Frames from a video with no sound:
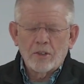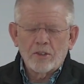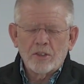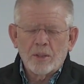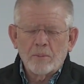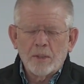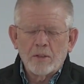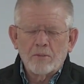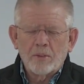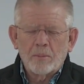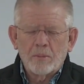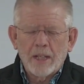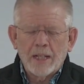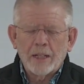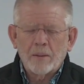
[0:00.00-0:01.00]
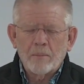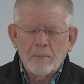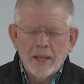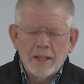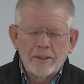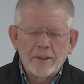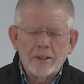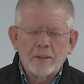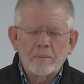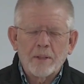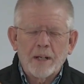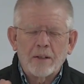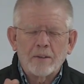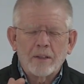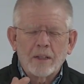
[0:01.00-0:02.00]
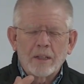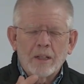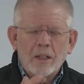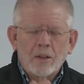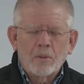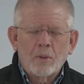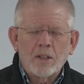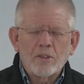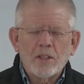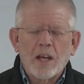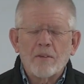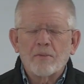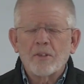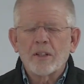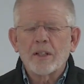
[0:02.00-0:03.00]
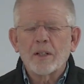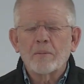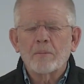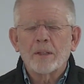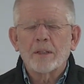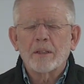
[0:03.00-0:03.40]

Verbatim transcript: something from like Amanda about West Africa, but